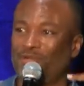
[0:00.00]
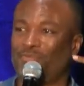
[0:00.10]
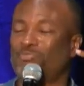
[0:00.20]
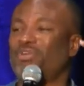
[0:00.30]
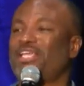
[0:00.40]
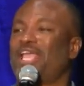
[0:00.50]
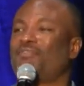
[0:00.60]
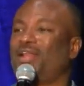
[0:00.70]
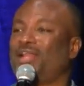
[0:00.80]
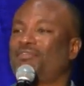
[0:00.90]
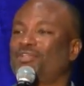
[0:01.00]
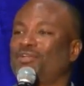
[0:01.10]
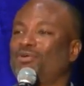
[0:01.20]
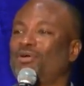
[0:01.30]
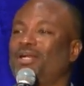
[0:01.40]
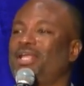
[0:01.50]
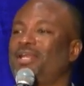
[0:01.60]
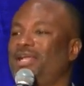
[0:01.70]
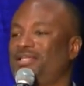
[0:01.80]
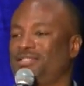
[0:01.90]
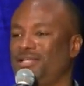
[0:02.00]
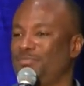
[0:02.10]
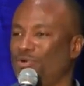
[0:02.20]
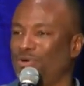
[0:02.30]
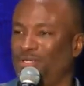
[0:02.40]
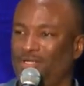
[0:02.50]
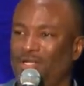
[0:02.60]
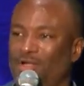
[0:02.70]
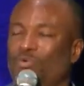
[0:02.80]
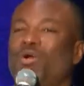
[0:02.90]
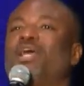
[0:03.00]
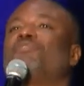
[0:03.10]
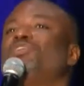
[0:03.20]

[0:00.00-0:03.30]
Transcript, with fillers: When we gave our life to the Lord, it ain't ours anymore. Whatever